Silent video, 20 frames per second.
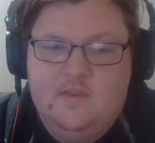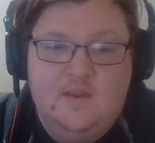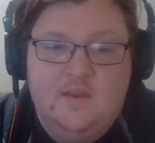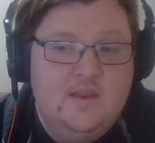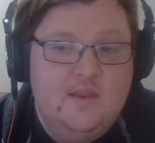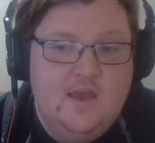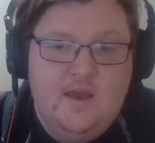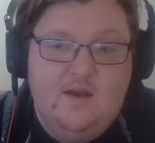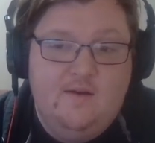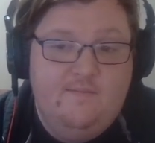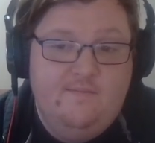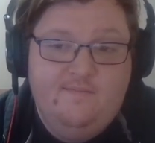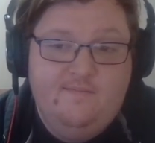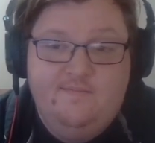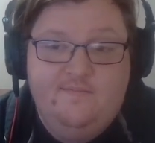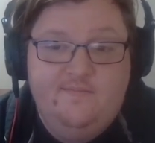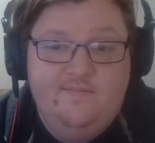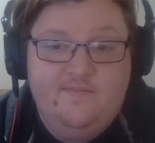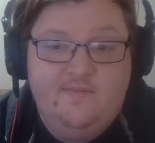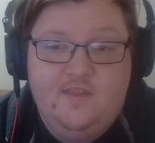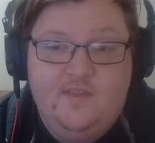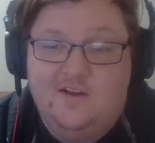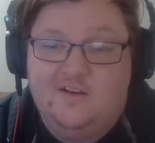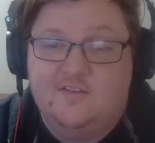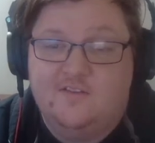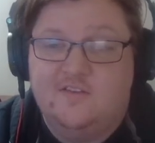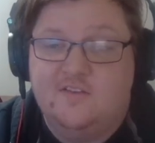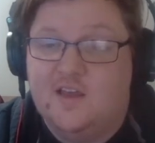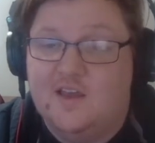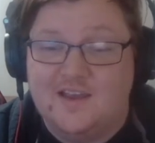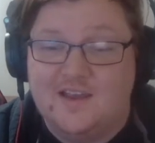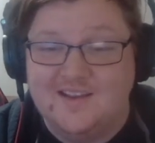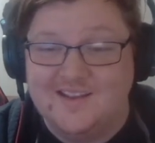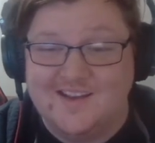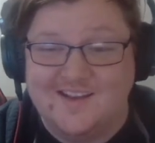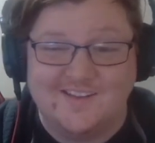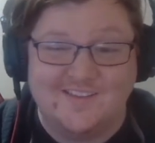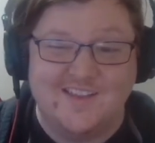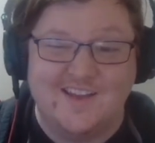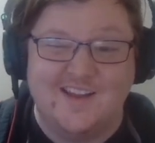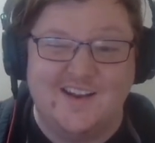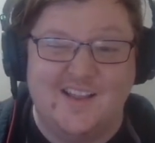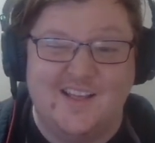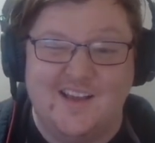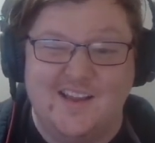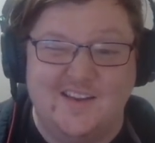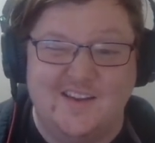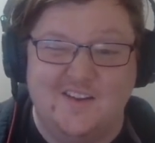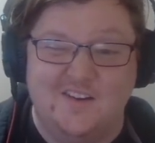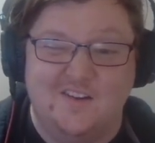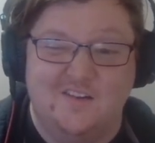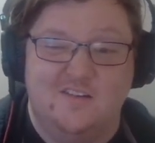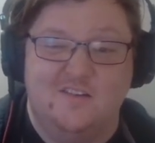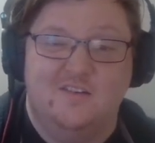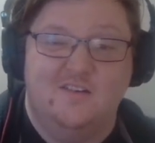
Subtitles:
not a lot here.